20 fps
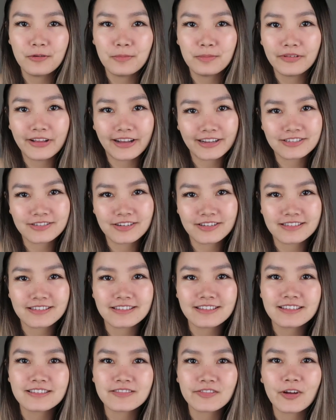you black
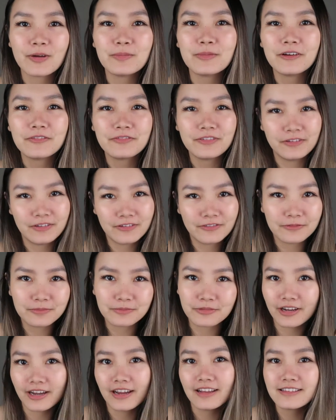dresses from a few
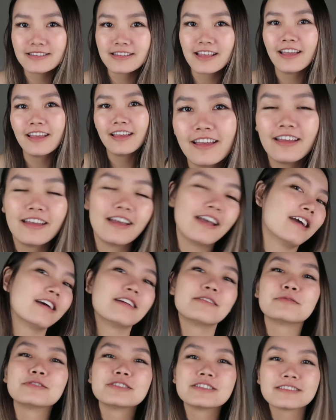different brands,
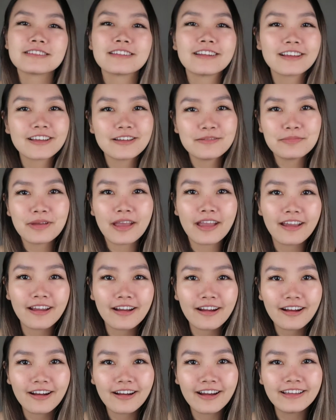and we're just gonna
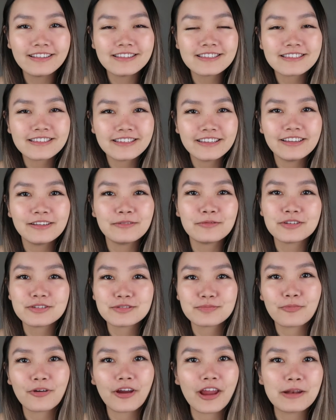compare and see
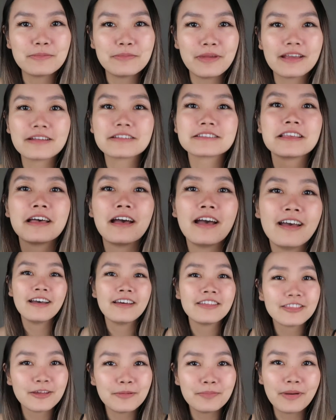which brand makes
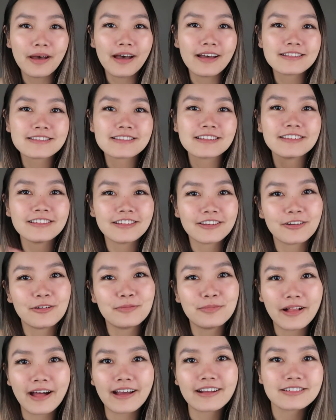the best little
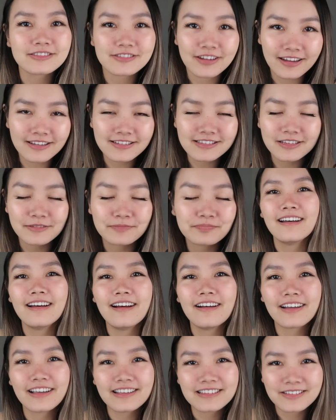black dress.
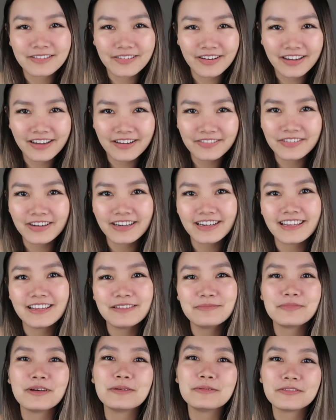Okay, so I'm gonna hop right
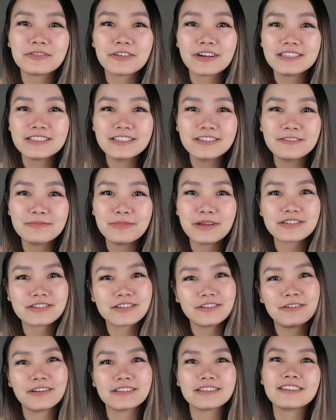in, but before I do, make
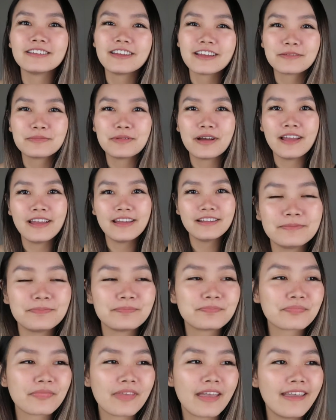sure you hit the like button.
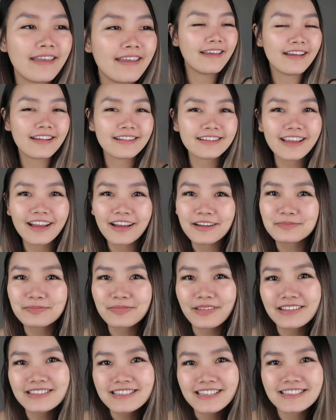And yeah,
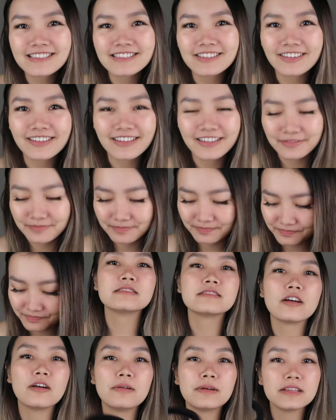let's get started.
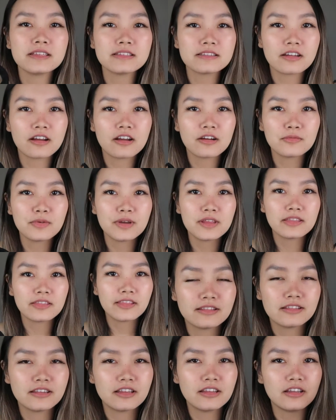So I'm gonna start with
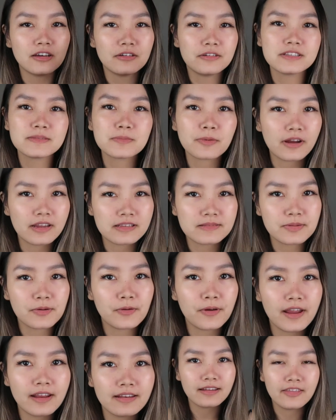the lowest price
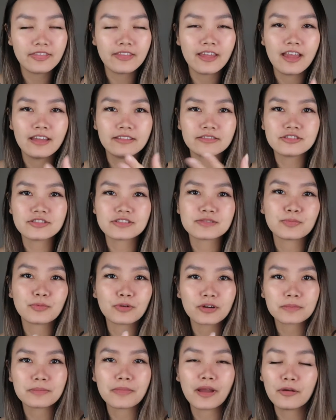point and then just
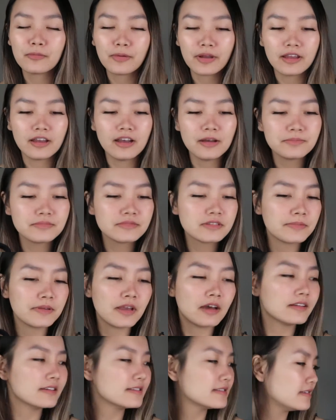work my way up. To be
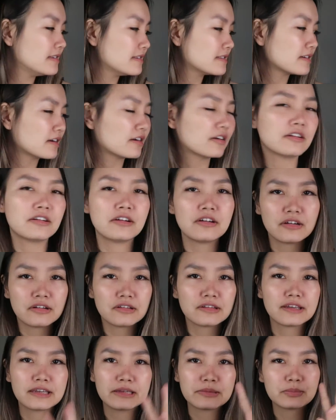honest, these are
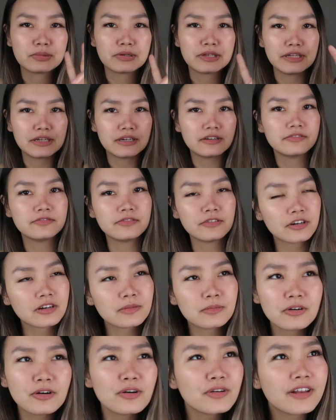all like pretty
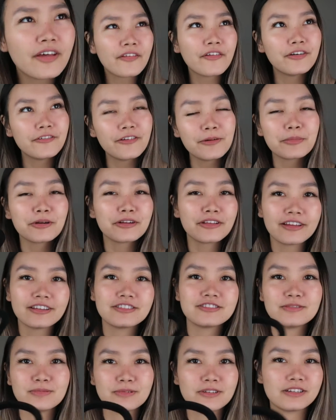affordable. None of them are
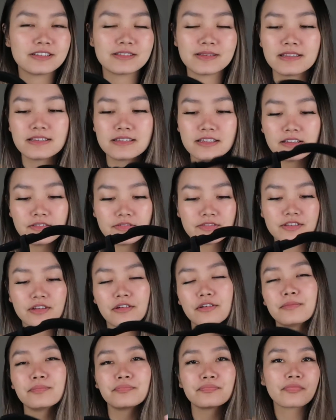like super expensive,
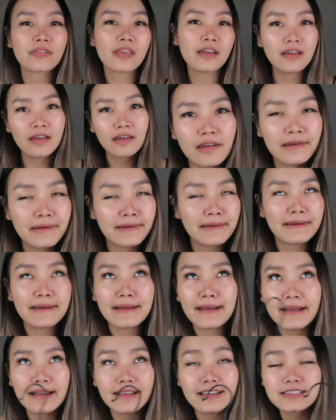so
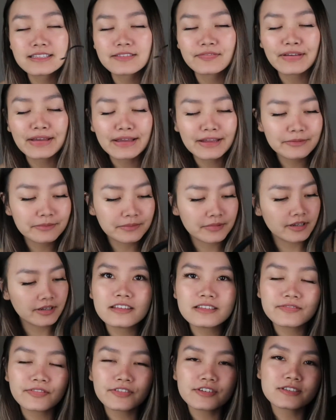it's fine.
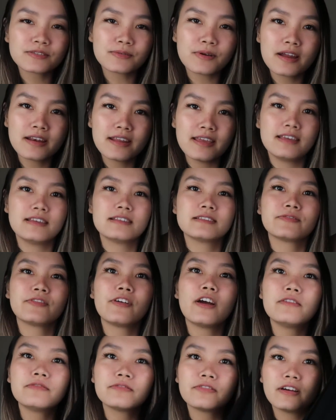this first one is
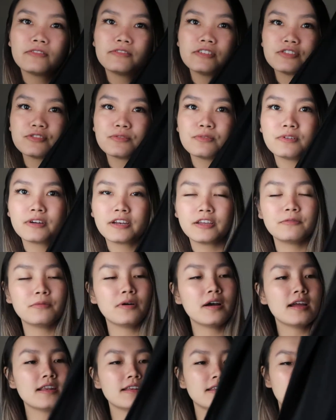from Forever
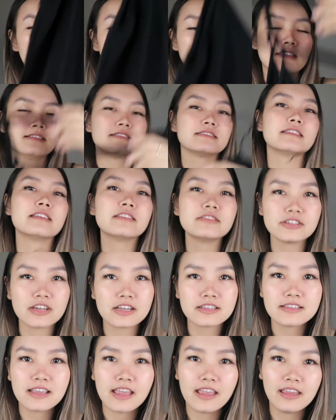21. It's
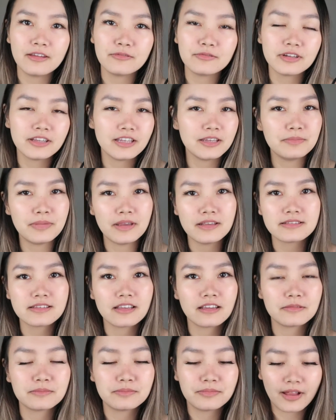just a really
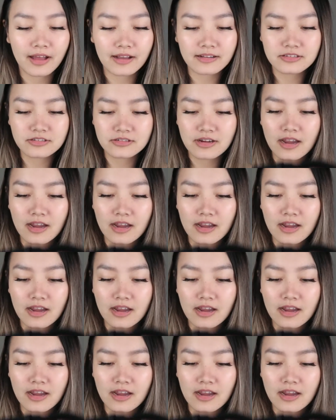basic black